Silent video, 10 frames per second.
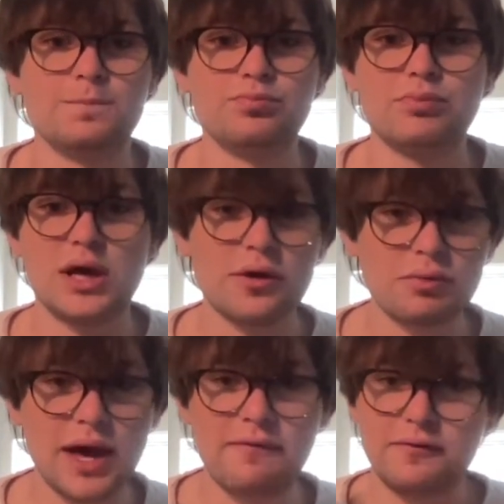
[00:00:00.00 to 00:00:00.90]
Because
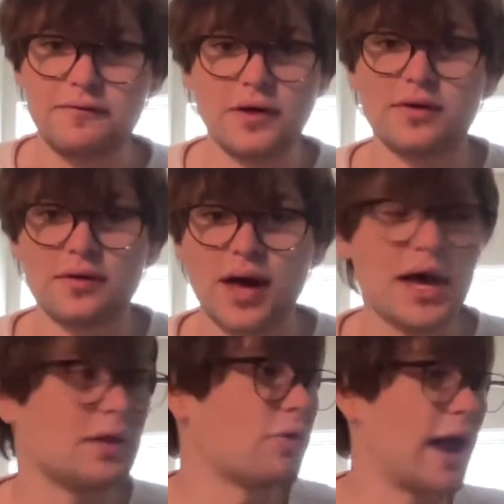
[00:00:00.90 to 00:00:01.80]
we have a
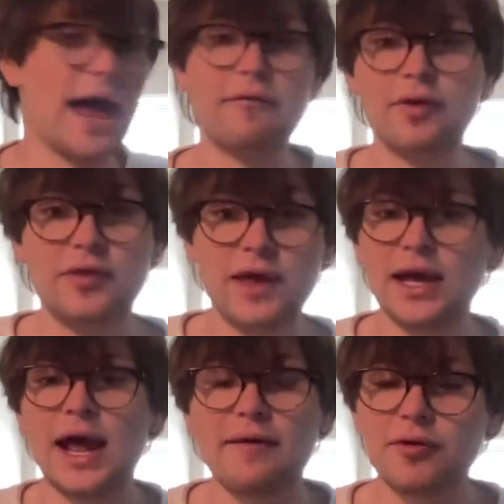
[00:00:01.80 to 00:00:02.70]
society where everything
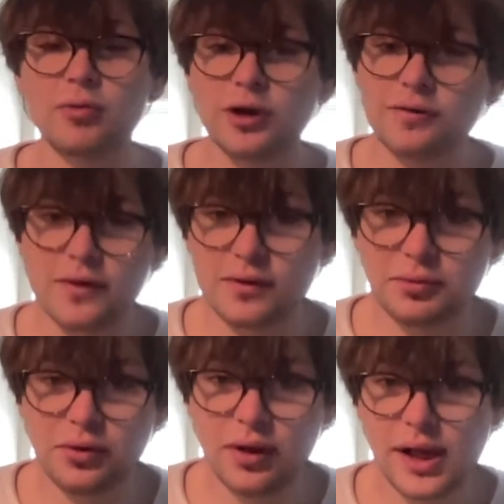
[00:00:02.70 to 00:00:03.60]
and everyone is
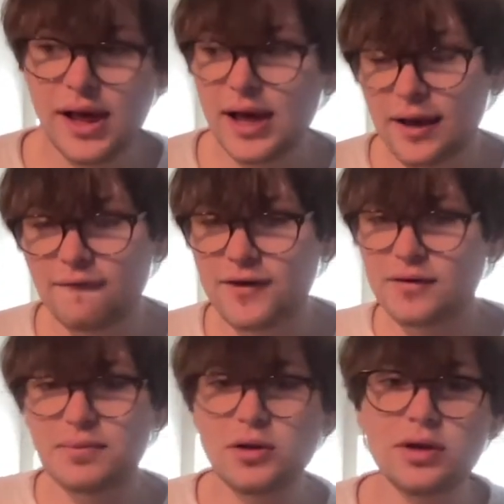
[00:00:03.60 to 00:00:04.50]
visible,
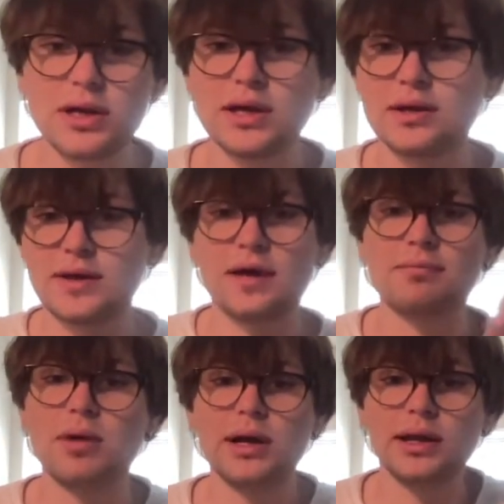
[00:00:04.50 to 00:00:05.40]
visibility takes
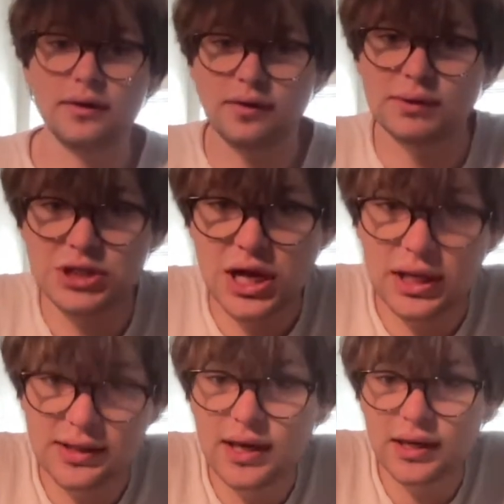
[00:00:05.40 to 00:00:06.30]
money to
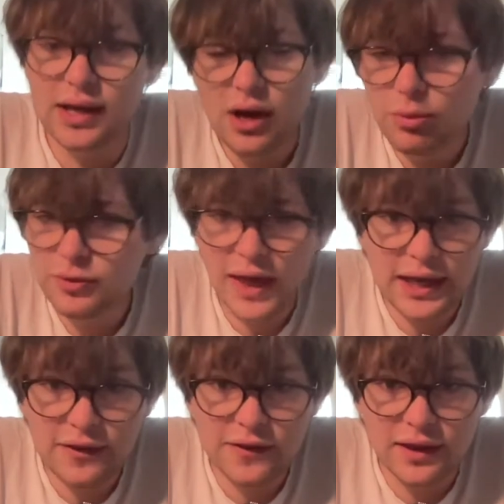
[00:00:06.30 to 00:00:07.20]
attain. Almost
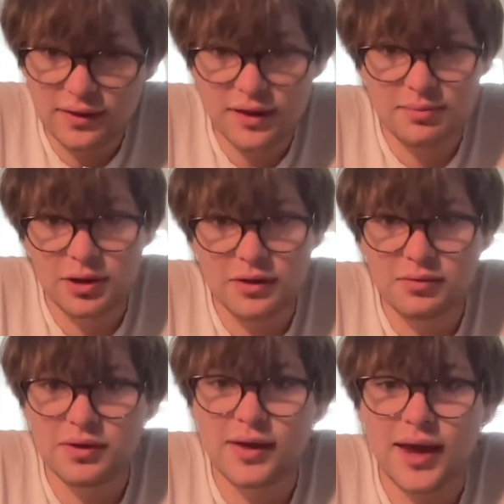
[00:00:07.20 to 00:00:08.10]
anything takes money
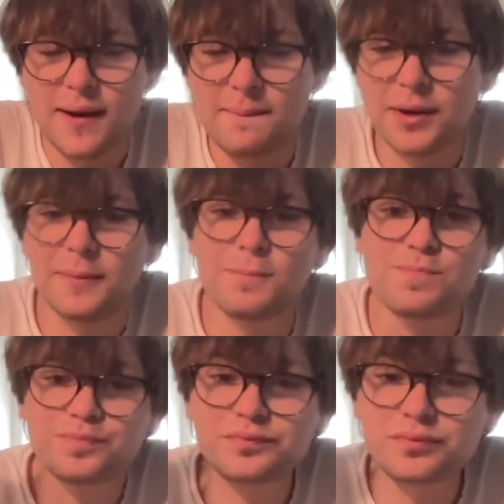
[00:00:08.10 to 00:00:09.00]
to attain, but
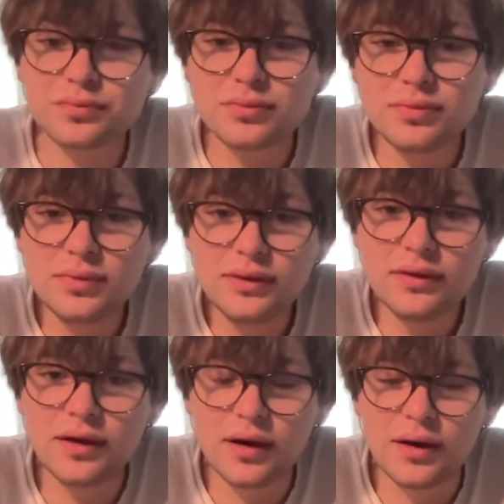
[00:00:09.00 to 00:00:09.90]

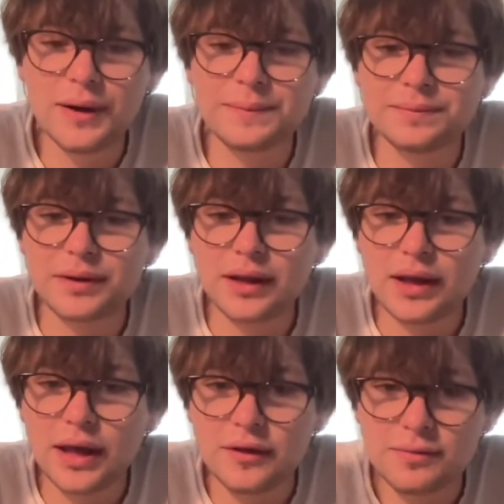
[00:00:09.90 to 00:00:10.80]
um,
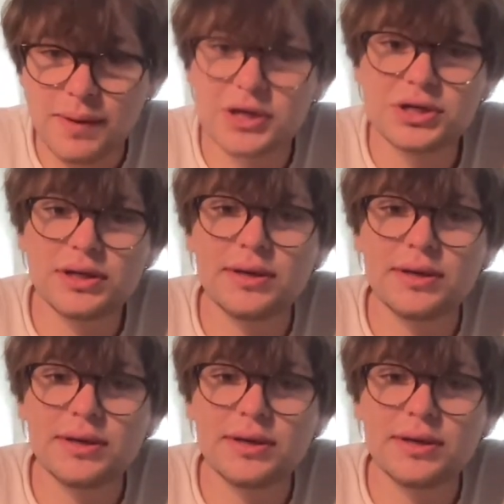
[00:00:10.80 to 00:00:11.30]
especially